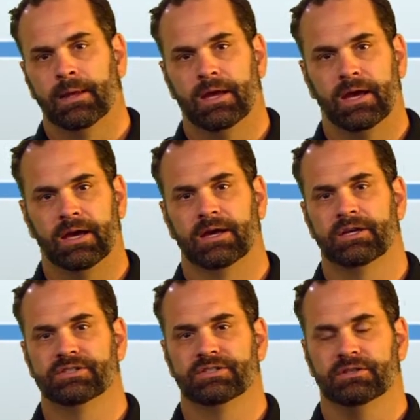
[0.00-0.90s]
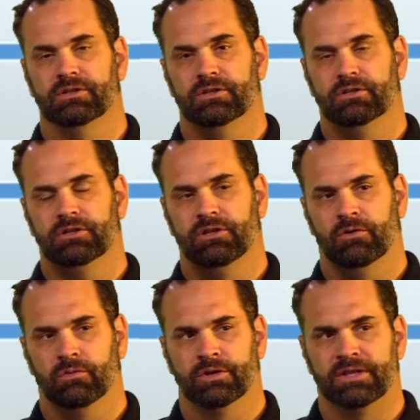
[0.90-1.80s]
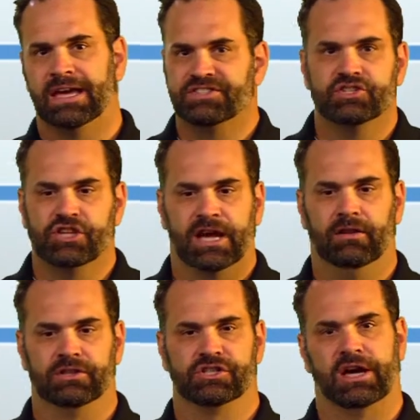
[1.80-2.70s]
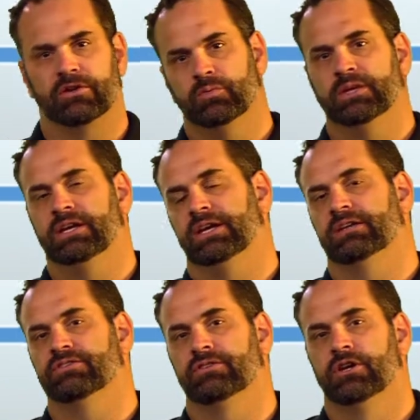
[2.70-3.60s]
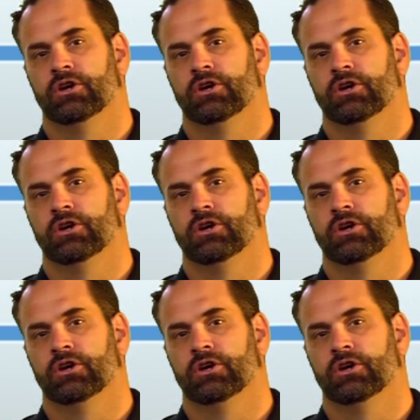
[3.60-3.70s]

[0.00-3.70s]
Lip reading: And, that's a challenge. How do we get